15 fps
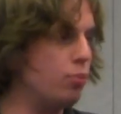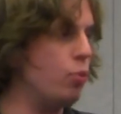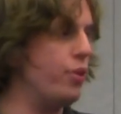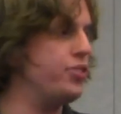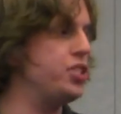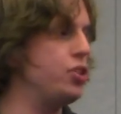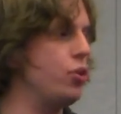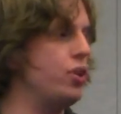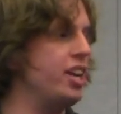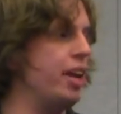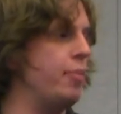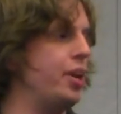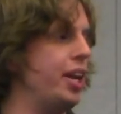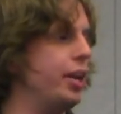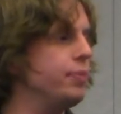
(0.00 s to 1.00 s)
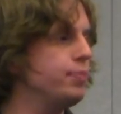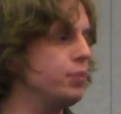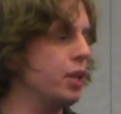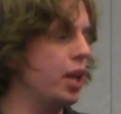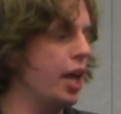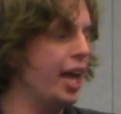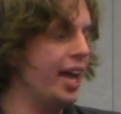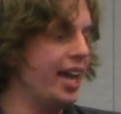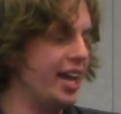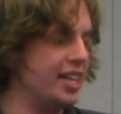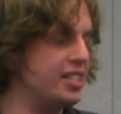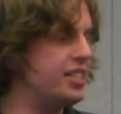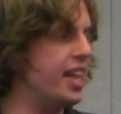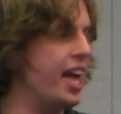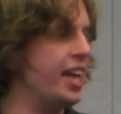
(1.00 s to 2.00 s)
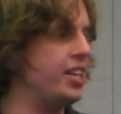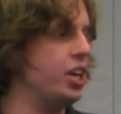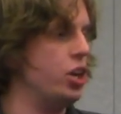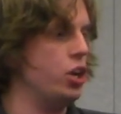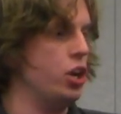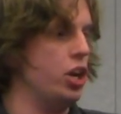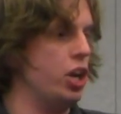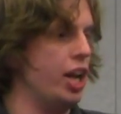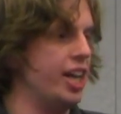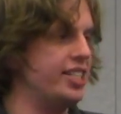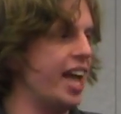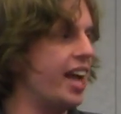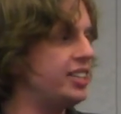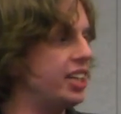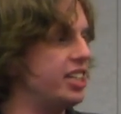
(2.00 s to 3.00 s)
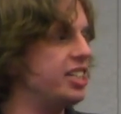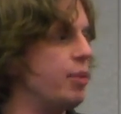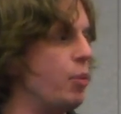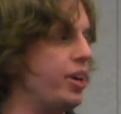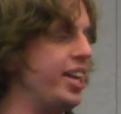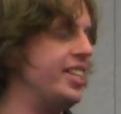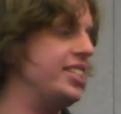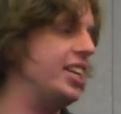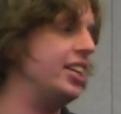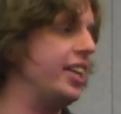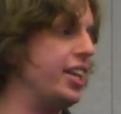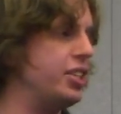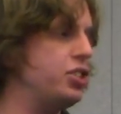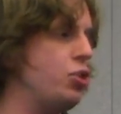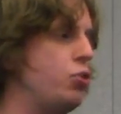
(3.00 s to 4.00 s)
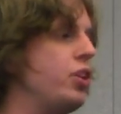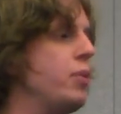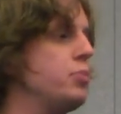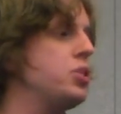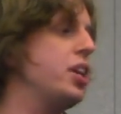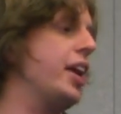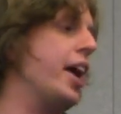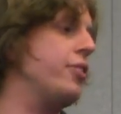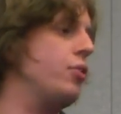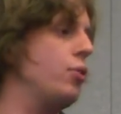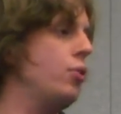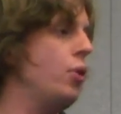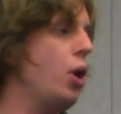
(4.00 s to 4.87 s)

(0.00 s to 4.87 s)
with pseudonymity is that it's actually somewhat easy to link pseudonyms together